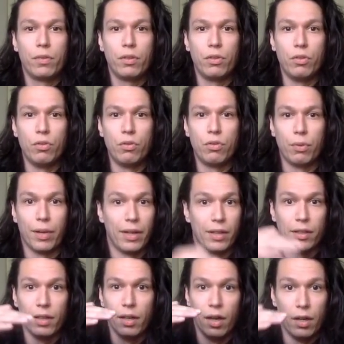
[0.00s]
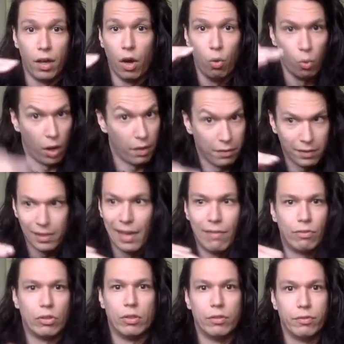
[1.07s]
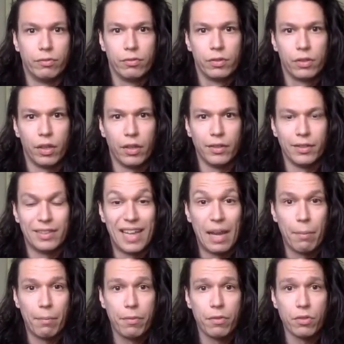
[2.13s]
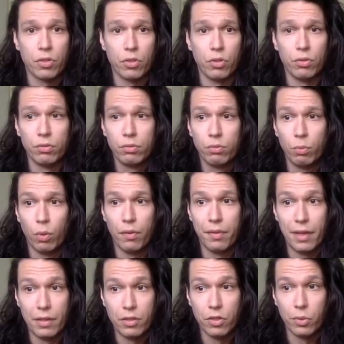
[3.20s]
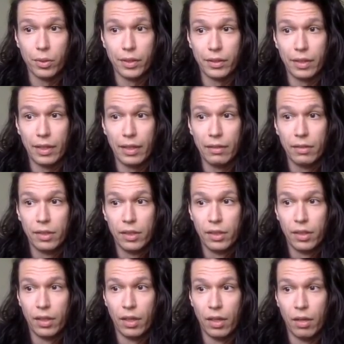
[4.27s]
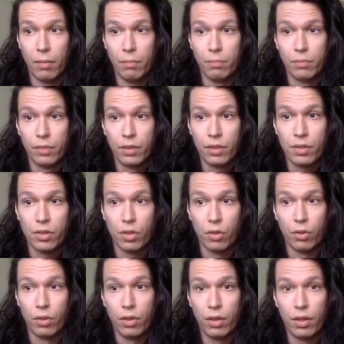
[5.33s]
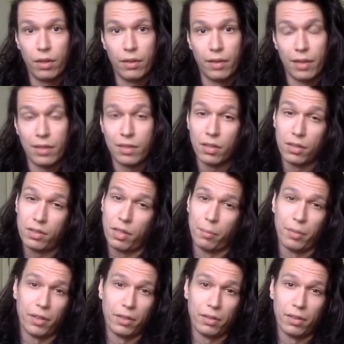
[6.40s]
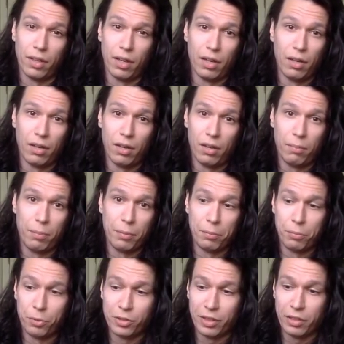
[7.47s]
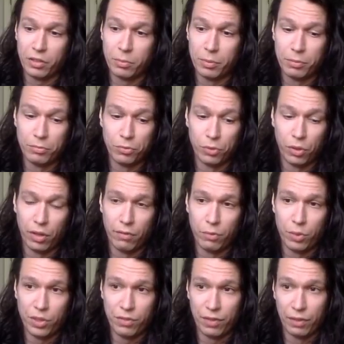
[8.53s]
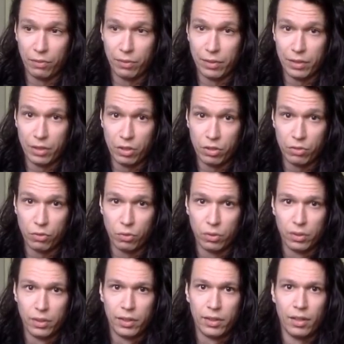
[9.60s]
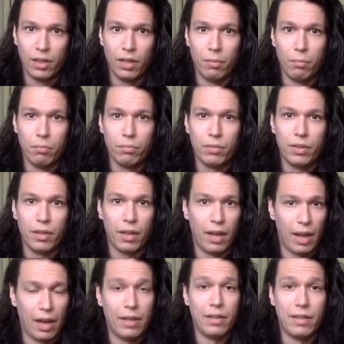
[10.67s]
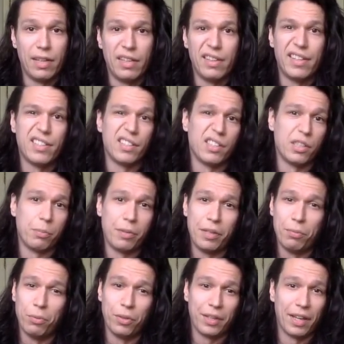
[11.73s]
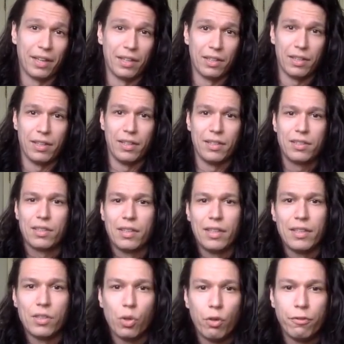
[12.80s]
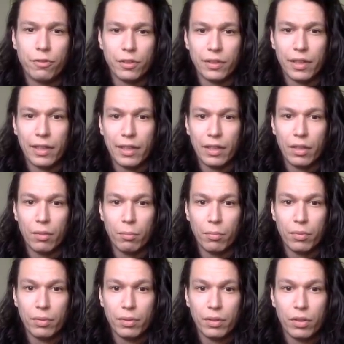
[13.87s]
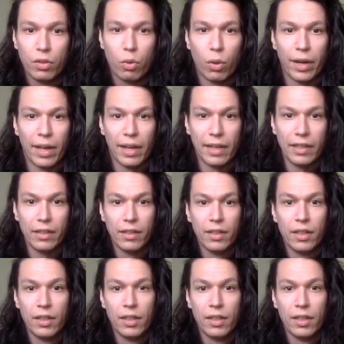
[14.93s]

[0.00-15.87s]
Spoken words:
you create a whole other level of kind of depth to what they're doing there. So that's something people pointed out to me before that I've always found really useful. And in listening to people, again, it's often quite a